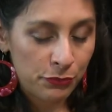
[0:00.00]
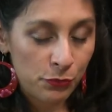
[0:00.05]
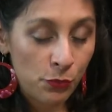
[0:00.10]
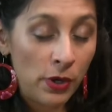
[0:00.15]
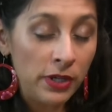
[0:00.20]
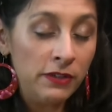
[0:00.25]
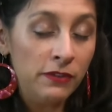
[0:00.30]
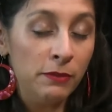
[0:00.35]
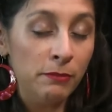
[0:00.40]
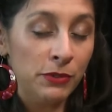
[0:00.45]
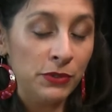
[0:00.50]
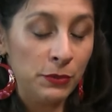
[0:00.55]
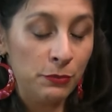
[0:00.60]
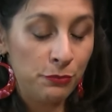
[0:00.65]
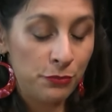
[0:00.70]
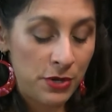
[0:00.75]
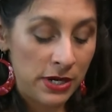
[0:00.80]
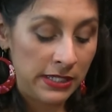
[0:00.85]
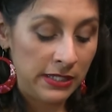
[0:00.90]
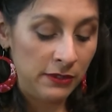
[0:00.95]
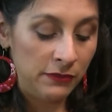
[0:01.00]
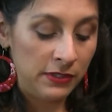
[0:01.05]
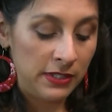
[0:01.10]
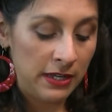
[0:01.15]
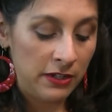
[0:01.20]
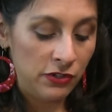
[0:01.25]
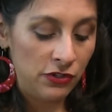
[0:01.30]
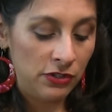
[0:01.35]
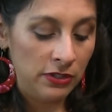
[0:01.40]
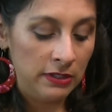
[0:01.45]
One of the most impressive
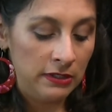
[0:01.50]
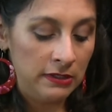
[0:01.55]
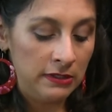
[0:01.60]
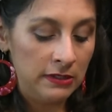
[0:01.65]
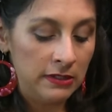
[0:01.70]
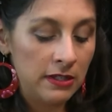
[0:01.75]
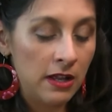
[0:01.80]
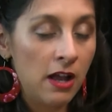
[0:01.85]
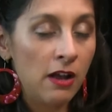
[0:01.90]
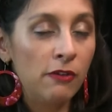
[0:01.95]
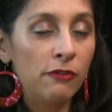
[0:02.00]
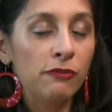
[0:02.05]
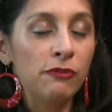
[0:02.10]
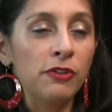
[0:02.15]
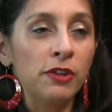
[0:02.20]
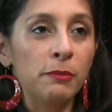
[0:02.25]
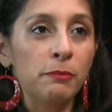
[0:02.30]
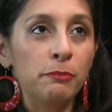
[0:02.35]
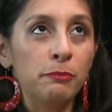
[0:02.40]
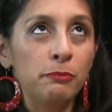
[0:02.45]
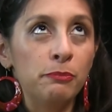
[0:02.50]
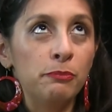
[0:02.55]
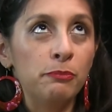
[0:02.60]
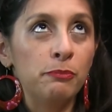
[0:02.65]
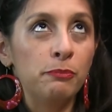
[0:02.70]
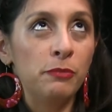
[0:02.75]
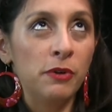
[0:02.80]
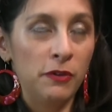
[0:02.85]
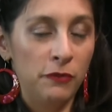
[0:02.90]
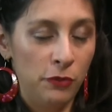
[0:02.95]
sections of the
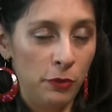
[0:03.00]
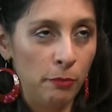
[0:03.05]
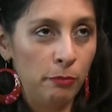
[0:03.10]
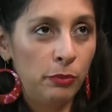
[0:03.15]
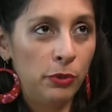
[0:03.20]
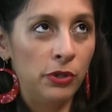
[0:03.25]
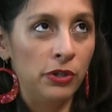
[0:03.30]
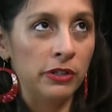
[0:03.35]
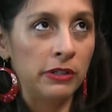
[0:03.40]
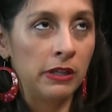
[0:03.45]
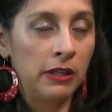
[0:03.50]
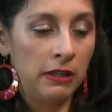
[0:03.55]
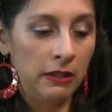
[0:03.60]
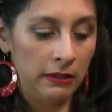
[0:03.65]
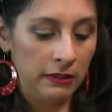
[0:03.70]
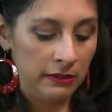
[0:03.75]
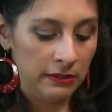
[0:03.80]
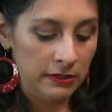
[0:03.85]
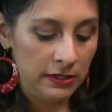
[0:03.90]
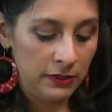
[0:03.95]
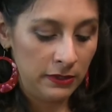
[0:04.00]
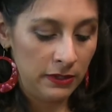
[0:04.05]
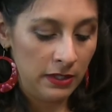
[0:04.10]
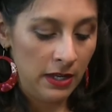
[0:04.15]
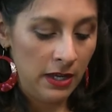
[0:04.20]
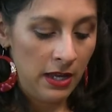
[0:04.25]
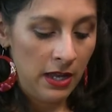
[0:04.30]
of the book is